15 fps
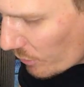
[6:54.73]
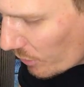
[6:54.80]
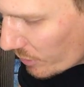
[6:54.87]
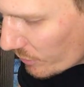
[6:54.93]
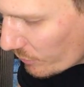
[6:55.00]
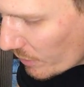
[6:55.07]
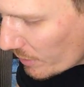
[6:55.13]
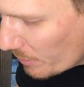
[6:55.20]

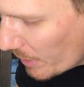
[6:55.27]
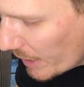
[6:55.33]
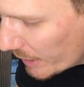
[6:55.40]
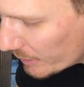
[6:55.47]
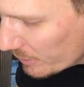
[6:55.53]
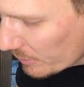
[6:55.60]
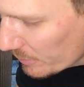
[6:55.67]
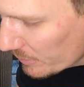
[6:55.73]
tried to
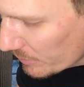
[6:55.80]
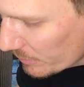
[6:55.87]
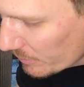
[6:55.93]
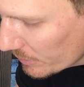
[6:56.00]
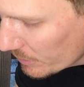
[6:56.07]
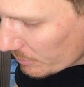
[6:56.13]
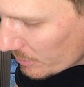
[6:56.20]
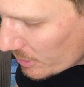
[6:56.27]
repack
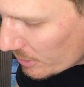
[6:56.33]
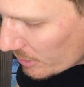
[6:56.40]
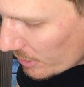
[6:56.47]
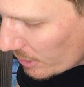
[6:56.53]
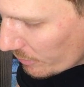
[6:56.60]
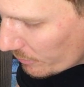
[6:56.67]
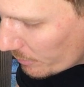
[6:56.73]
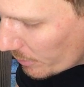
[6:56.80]
them
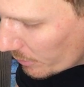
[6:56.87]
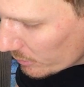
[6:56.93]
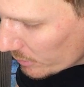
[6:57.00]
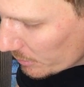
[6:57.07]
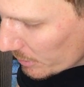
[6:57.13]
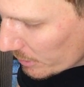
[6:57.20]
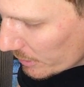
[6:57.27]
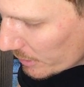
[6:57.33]
themselves,
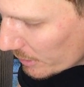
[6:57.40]
possibly.